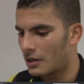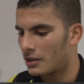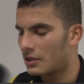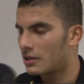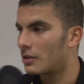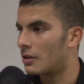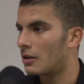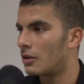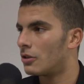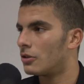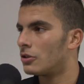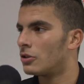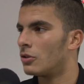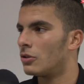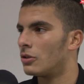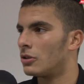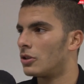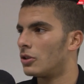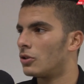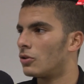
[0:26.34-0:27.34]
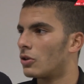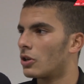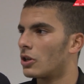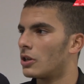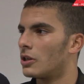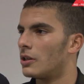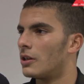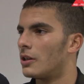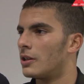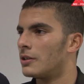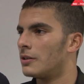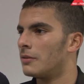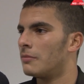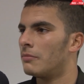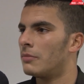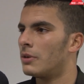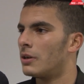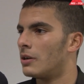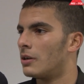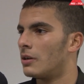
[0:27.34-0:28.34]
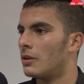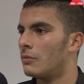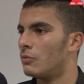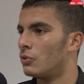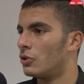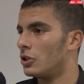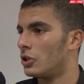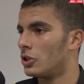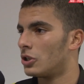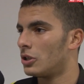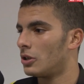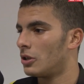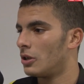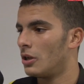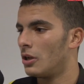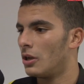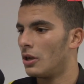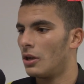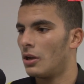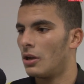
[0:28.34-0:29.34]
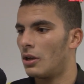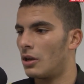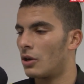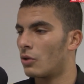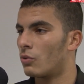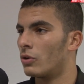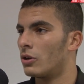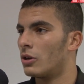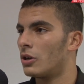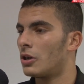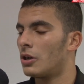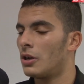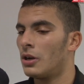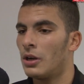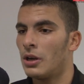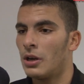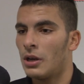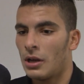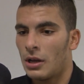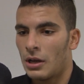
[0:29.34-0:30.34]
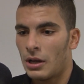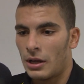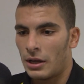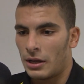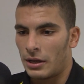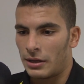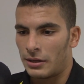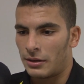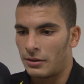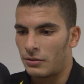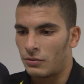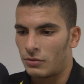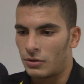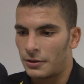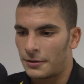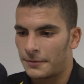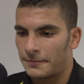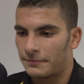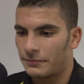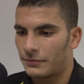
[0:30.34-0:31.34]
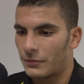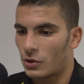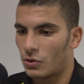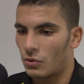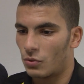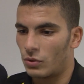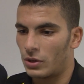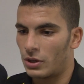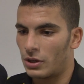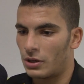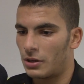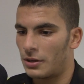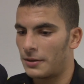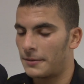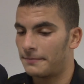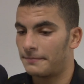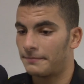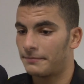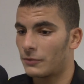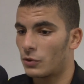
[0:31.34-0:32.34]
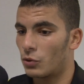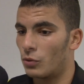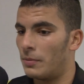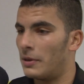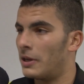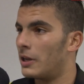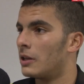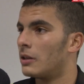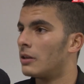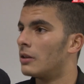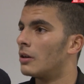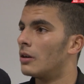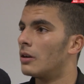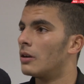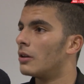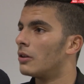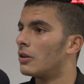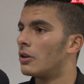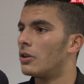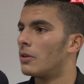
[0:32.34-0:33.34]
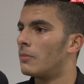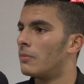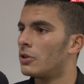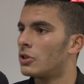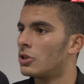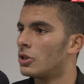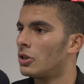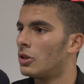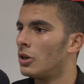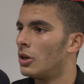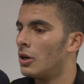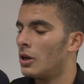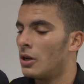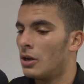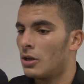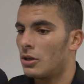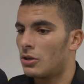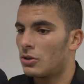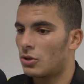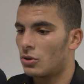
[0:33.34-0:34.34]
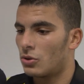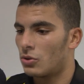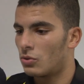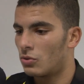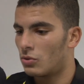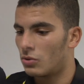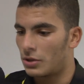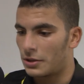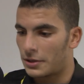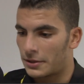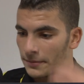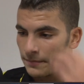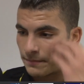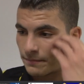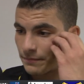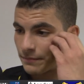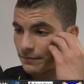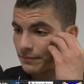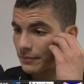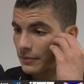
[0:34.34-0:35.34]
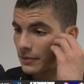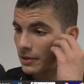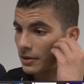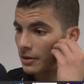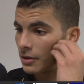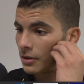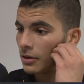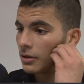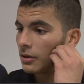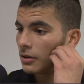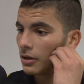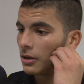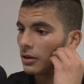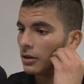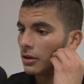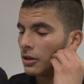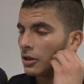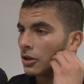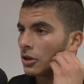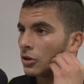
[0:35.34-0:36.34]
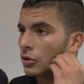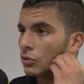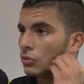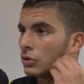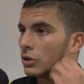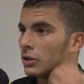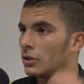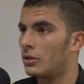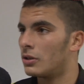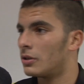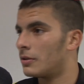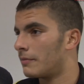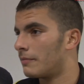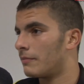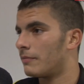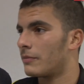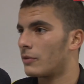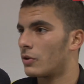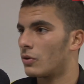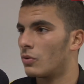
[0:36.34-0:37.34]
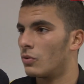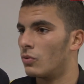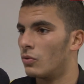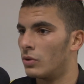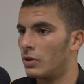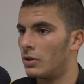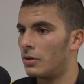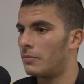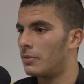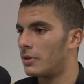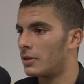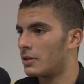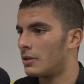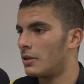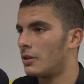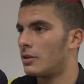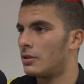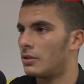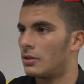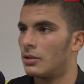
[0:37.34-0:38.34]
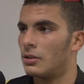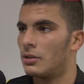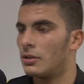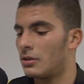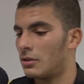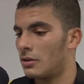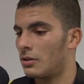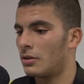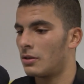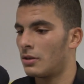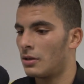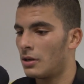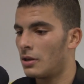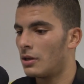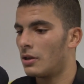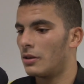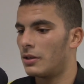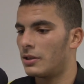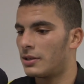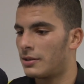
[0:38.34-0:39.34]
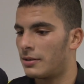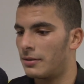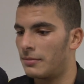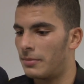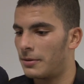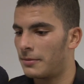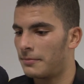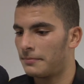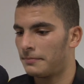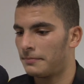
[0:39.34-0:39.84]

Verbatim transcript: Yes, uh, Zulte Waregem the same position like we are, and um, we, um, we played uh, under the pressure. So um, thank God we um, we passed this uh, this step.